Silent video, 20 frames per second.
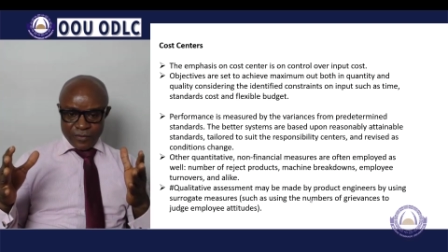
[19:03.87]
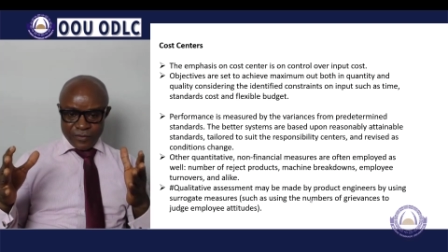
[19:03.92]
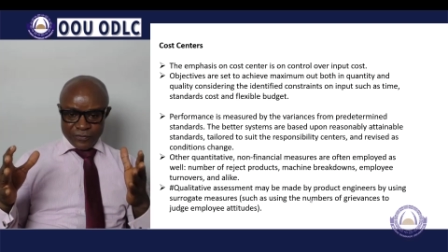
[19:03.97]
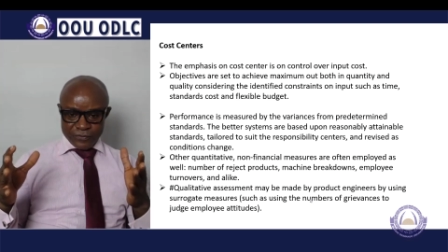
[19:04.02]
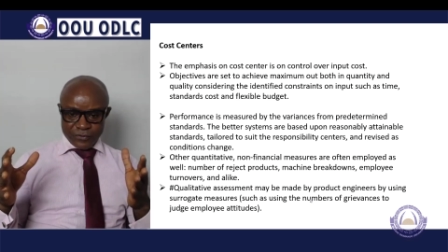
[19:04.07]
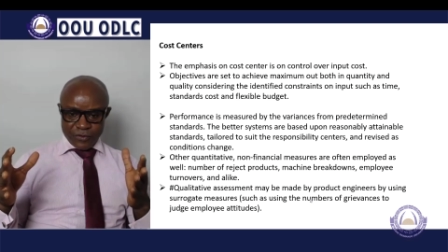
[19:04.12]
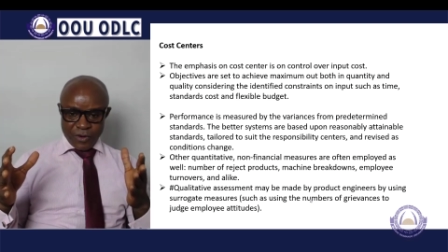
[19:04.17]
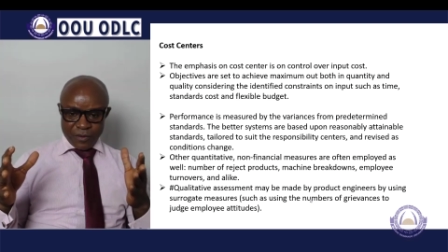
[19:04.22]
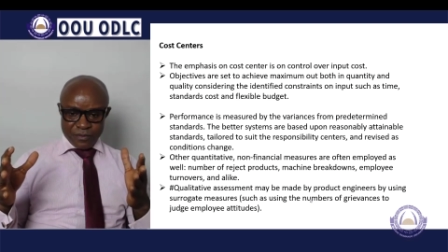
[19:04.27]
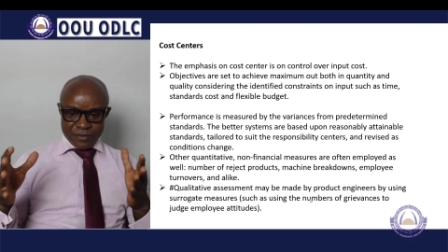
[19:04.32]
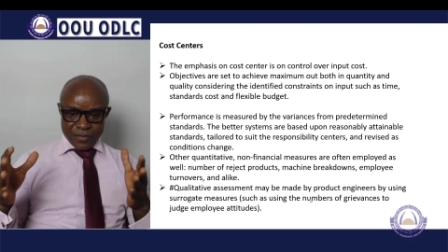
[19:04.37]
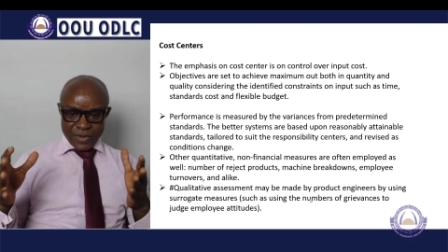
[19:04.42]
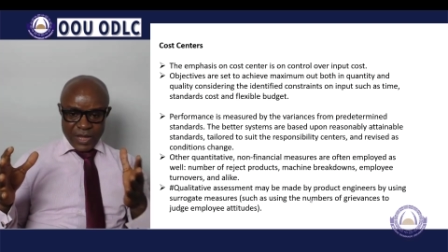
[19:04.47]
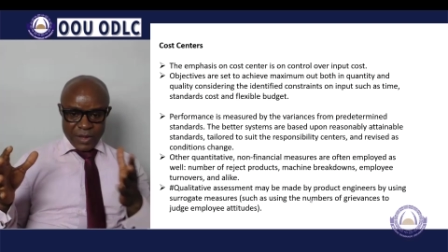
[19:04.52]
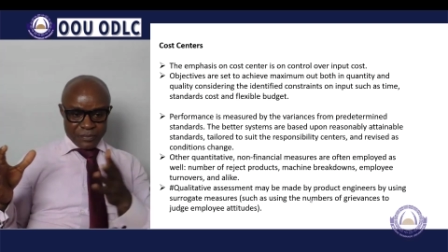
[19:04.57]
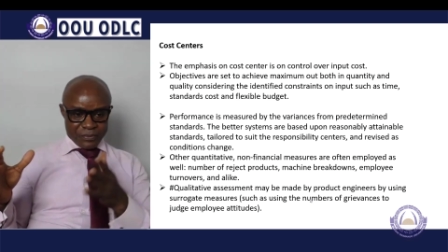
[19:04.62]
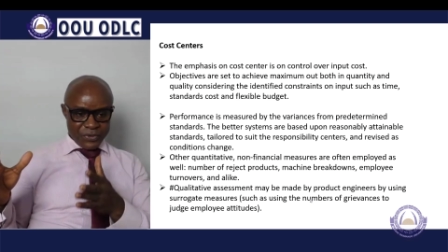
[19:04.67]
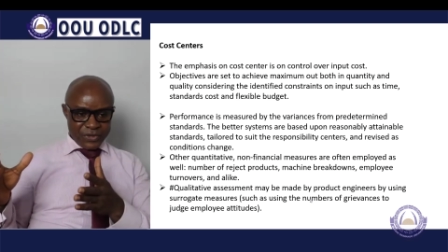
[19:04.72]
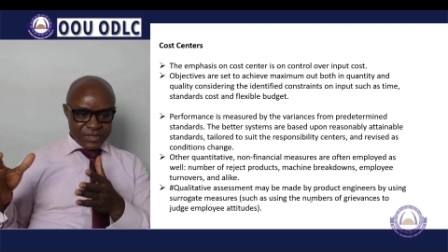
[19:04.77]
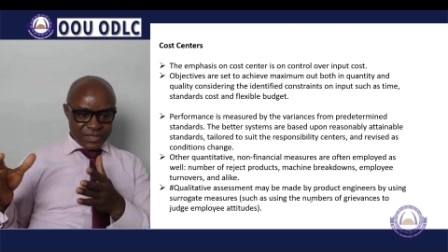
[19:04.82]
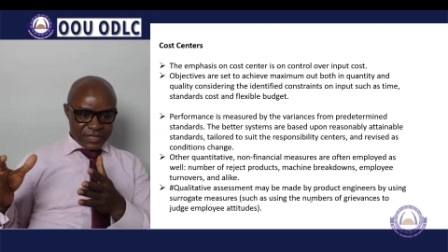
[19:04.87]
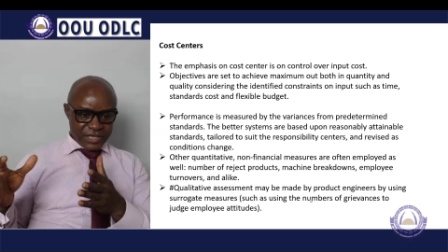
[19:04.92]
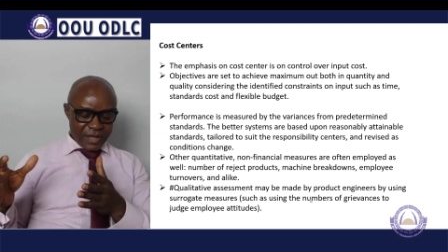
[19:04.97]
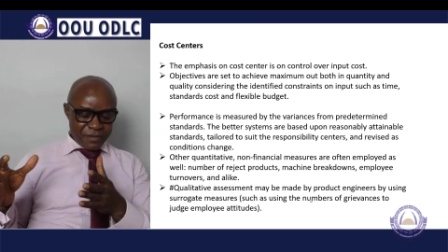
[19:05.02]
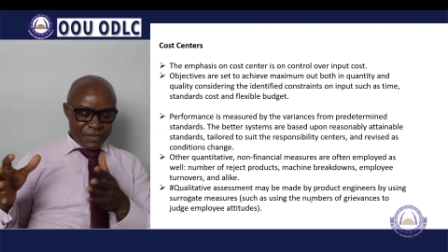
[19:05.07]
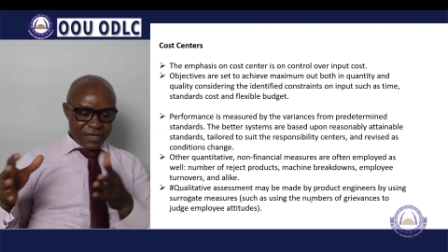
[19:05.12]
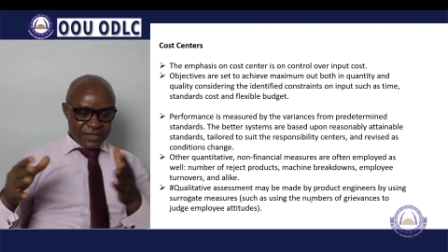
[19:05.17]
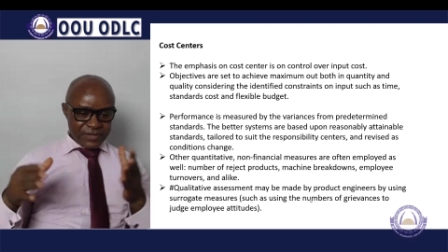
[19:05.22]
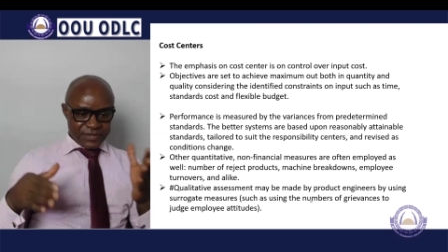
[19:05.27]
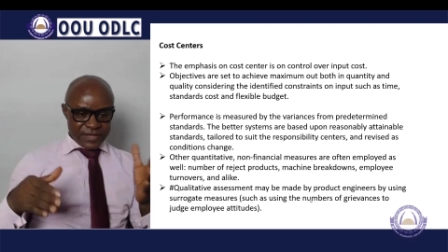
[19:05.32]
from a
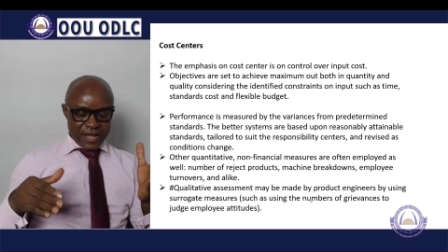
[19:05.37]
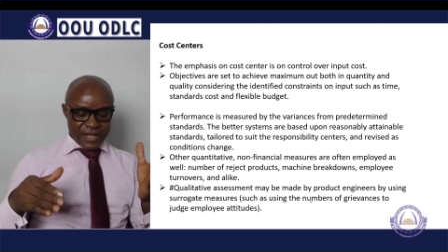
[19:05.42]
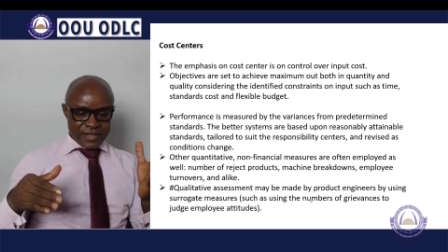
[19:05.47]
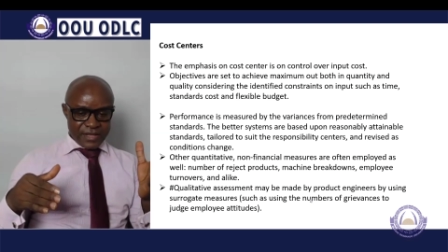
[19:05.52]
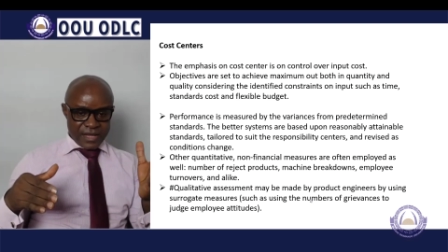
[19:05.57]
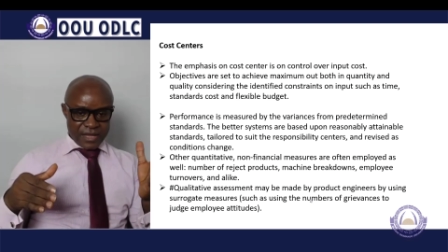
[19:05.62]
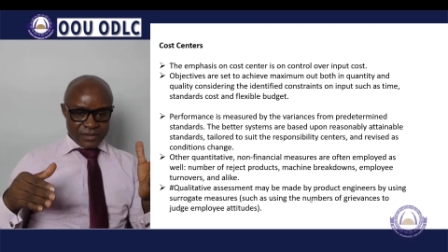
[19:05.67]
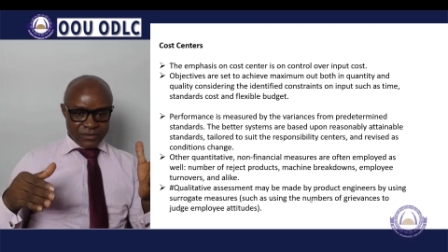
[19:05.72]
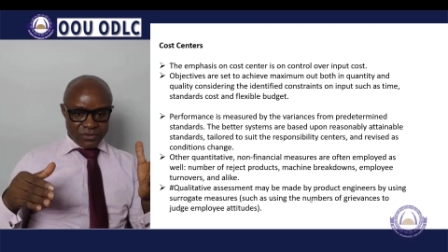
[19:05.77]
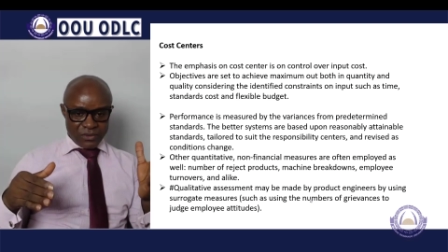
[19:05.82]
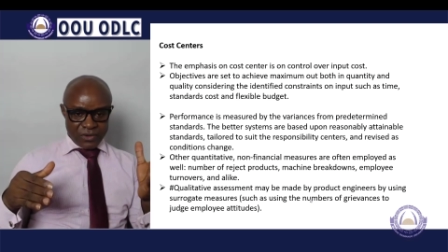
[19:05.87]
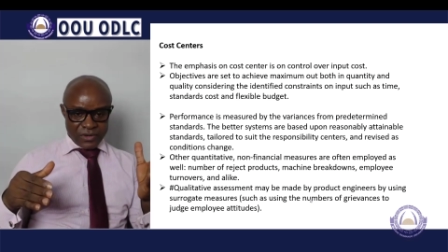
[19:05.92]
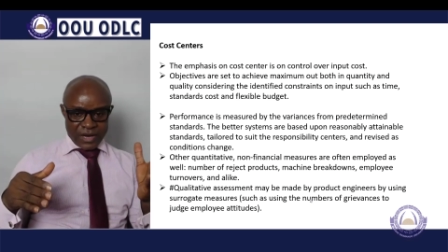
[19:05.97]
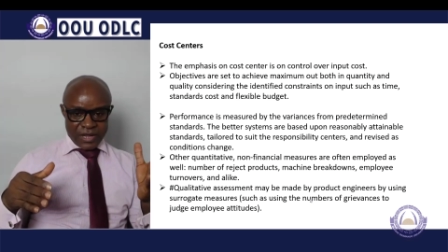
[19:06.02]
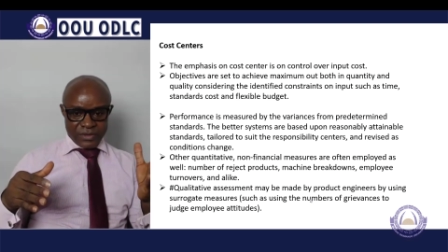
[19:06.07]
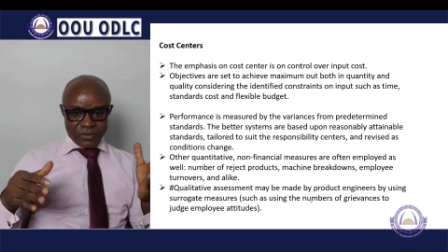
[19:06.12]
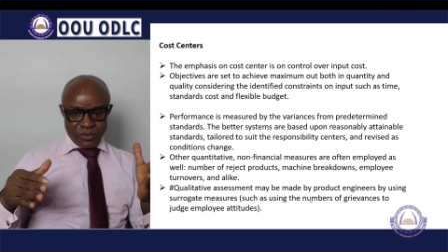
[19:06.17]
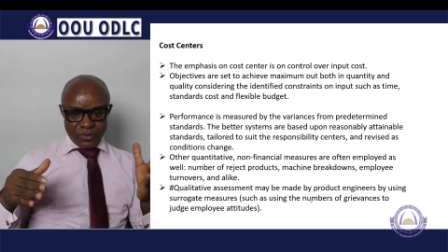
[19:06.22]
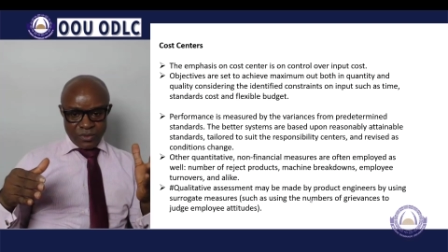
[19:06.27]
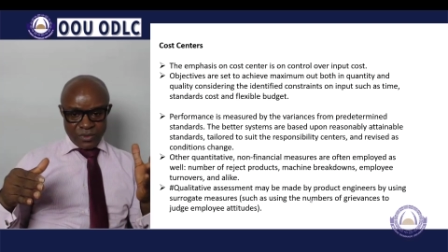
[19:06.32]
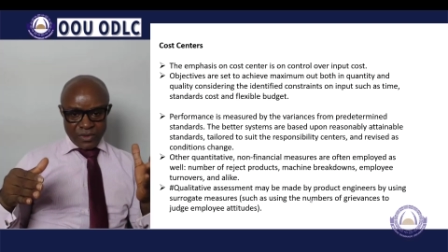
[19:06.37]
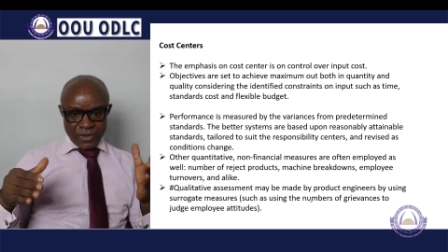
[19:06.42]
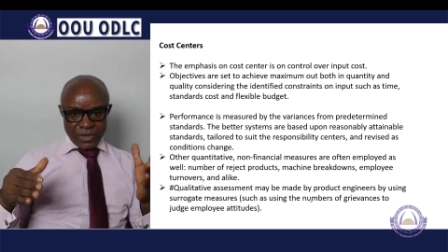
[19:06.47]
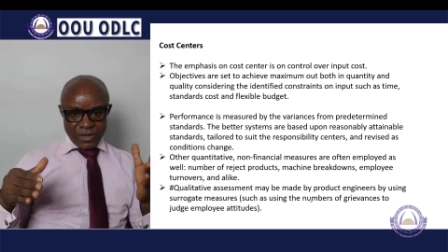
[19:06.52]
predetermined standard. All right,